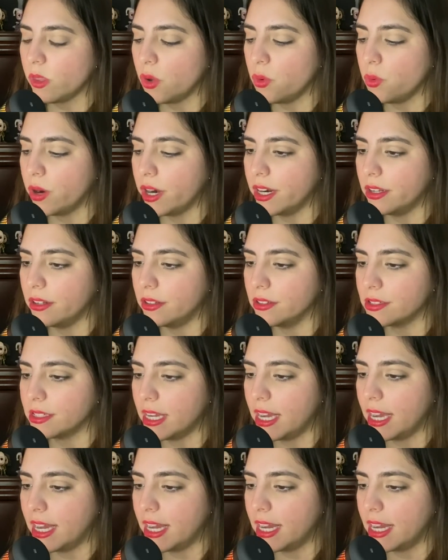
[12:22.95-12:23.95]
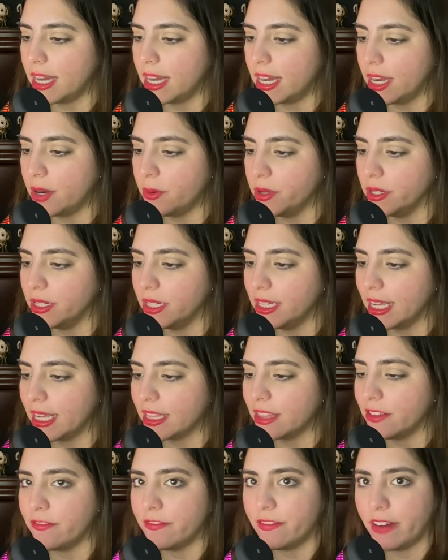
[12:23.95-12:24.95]
what else? Uh, I really
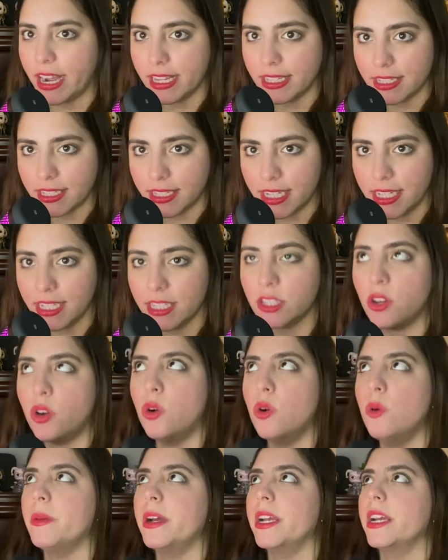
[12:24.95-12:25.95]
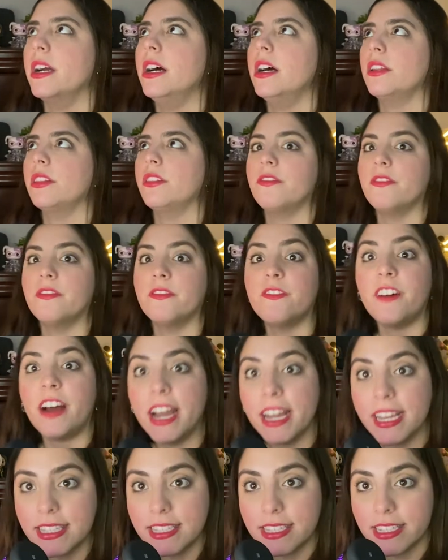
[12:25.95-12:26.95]
like the fight scenes. Oh my god, the
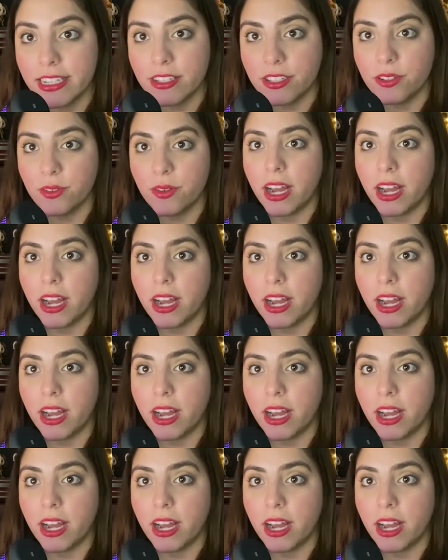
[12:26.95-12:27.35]
fight scenes, you